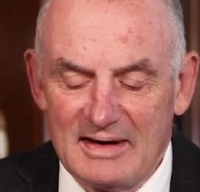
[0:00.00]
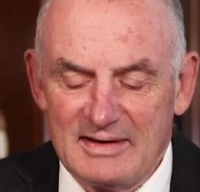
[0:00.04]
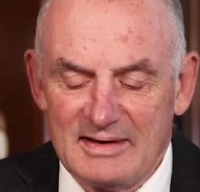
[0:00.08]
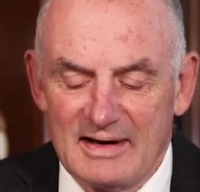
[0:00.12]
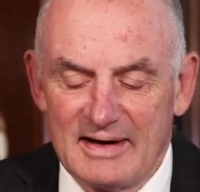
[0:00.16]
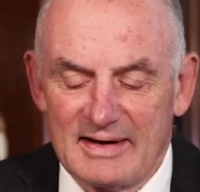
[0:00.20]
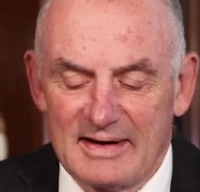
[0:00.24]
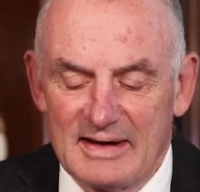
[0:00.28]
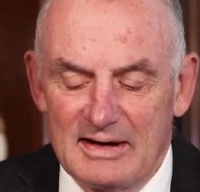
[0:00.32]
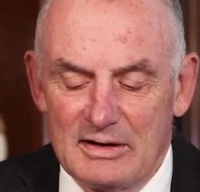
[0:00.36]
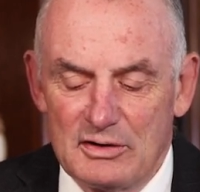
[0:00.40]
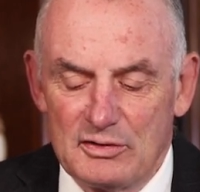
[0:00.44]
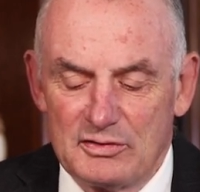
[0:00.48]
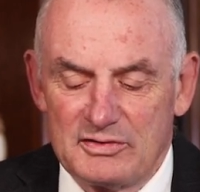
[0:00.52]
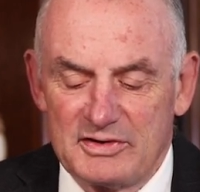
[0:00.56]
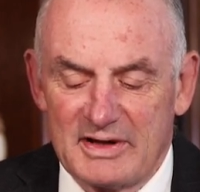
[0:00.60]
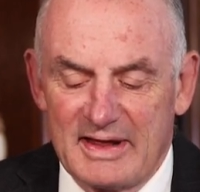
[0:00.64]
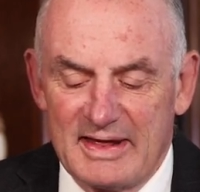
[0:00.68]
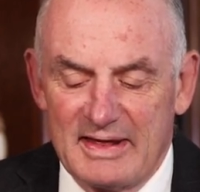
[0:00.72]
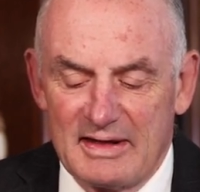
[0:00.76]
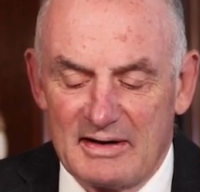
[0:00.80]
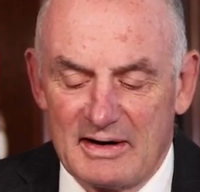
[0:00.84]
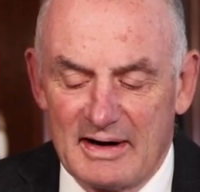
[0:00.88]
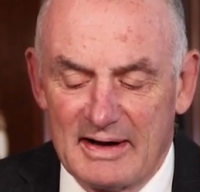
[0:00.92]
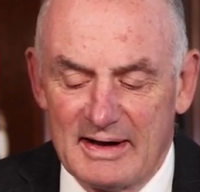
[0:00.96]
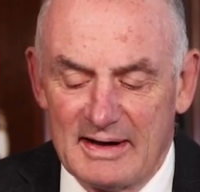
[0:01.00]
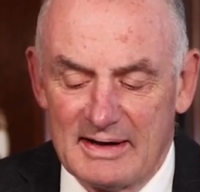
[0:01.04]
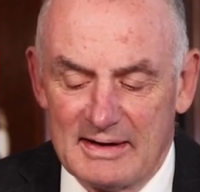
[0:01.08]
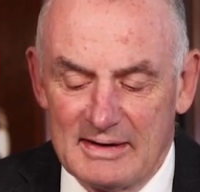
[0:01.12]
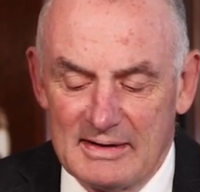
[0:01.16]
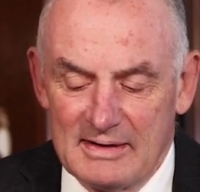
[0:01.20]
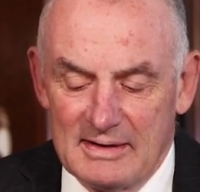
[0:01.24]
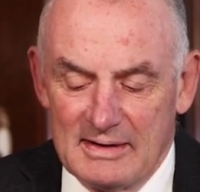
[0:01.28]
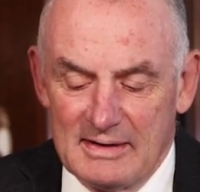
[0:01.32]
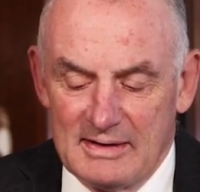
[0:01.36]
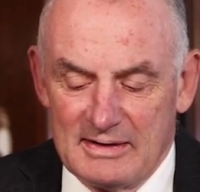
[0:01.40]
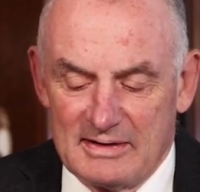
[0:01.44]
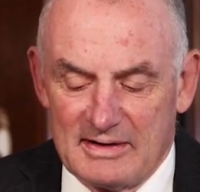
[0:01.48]
Tangi Utekere
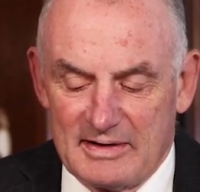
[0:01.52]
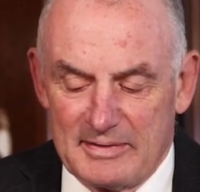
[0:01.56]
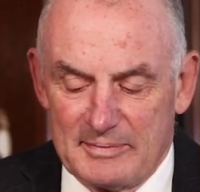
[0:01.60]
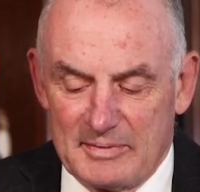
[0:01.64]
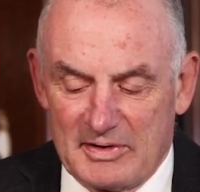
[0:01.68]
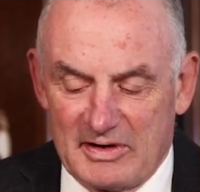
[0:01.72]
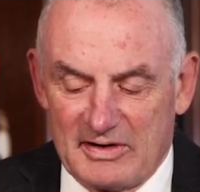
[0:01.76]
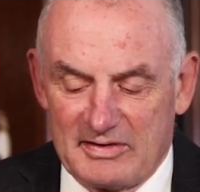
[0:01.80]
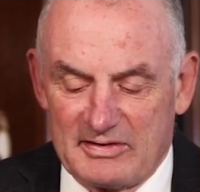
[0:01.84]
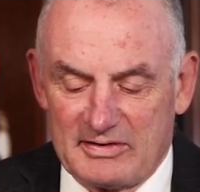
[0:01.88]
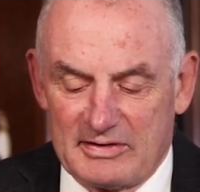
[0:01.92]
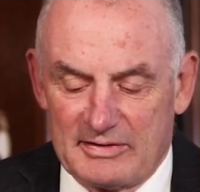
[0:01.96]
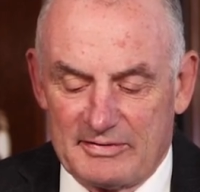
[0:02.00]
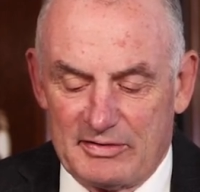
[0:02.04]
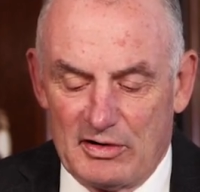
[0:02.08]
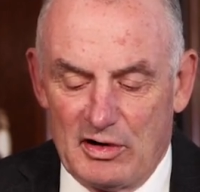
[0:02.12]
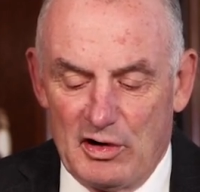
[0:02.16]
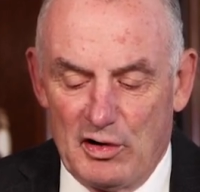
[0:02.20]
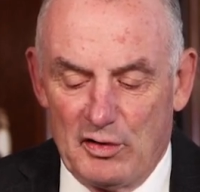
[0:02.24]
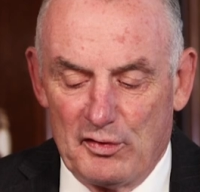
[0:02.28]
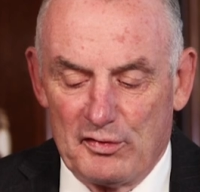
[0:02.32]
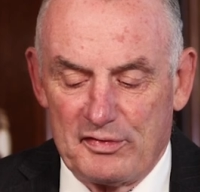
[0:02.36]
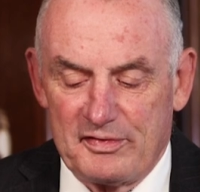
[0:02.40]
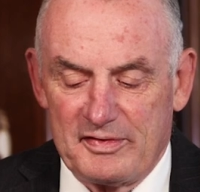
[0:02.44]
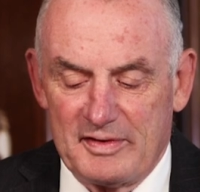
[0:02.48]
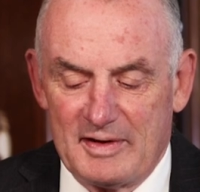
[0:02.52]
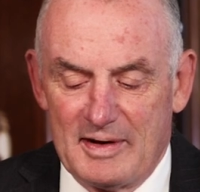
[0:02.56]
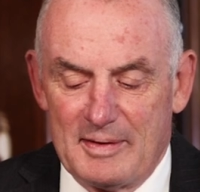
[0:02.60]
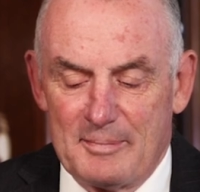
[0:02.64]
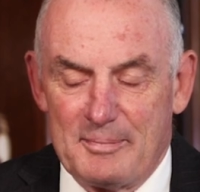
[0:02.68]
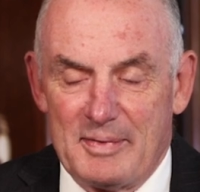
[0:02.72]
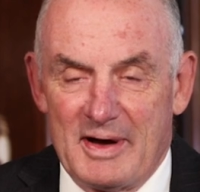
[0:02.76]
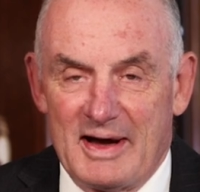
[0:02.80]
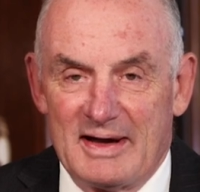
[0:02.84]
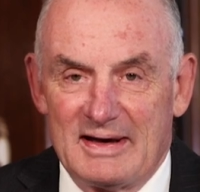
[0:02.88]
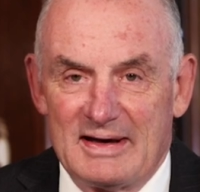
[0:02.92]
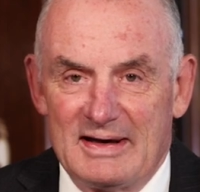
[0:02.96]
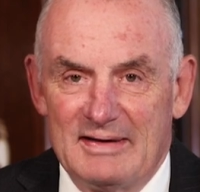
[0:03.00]
to the Minister of Health
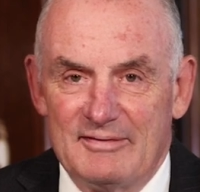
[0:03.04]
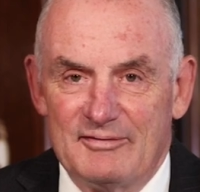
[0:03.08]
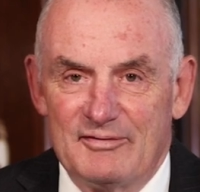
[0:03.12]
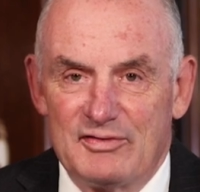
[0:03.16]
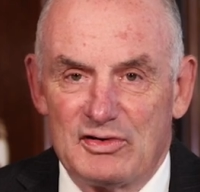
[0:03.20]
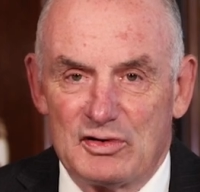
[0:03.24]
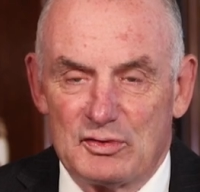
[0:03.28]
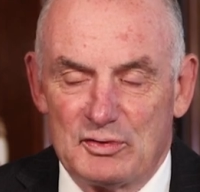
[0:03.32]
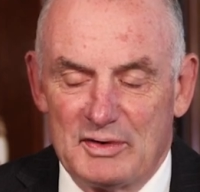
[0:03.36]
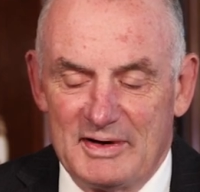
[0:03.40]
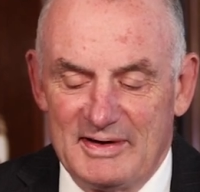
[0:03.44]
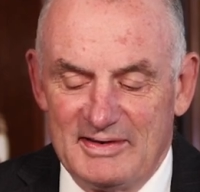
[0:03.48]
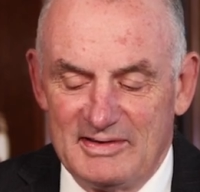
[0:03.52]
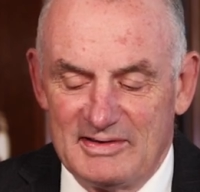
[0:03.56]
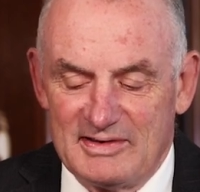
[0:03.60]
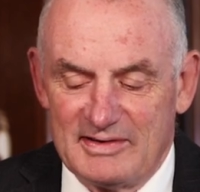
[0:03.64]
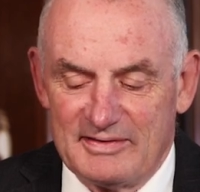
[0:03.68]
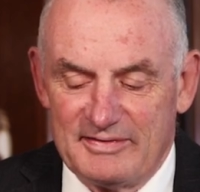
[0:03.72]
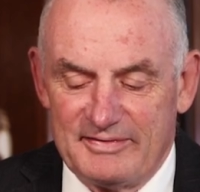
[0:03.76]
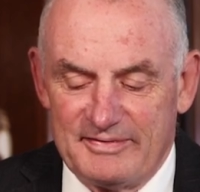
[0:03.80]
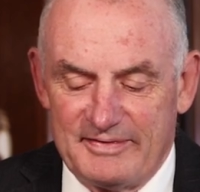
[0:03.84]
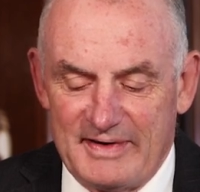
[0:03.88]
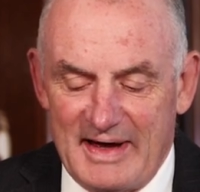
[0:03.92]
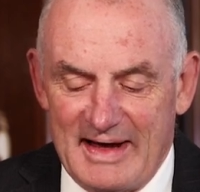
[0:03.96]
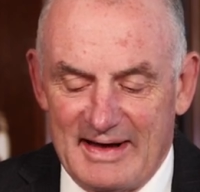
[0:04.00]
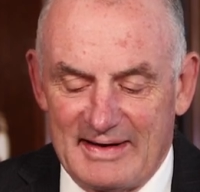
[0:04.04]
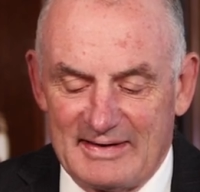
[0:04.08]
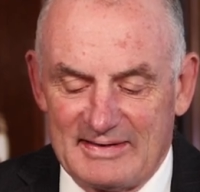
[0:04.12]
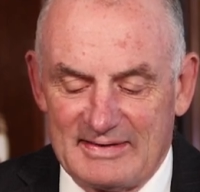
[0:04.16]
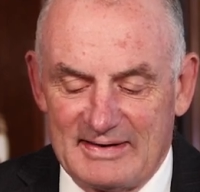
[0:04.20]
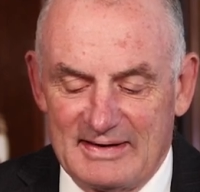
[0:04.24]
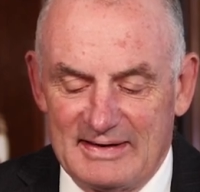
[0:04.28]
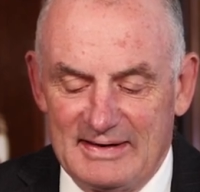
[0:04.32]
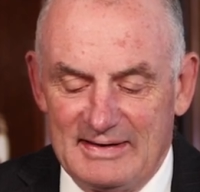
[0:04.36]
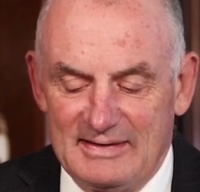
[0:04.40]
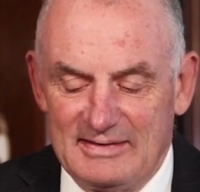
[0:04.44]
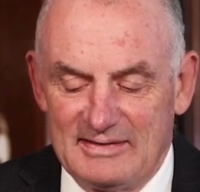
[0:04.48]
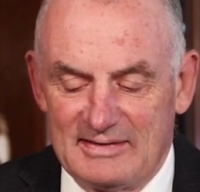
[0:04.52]
about influenza
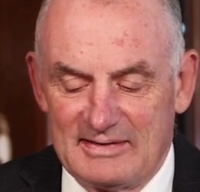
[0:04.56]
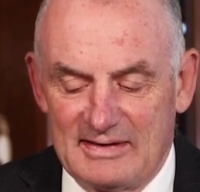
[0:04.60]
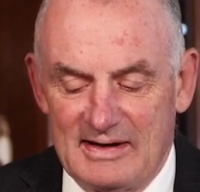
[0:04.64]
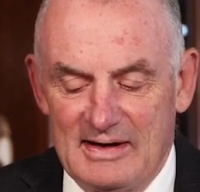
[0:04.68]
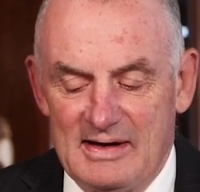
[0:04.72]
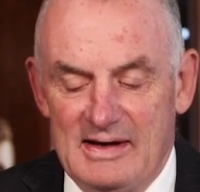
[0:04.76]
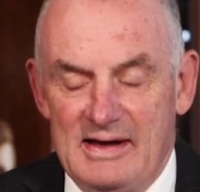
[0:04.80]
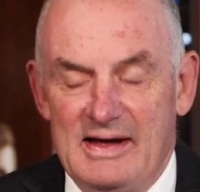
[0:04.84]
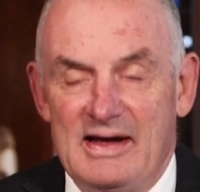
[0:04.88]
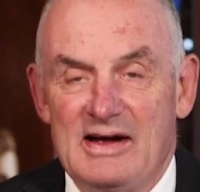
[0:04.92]
vaccines.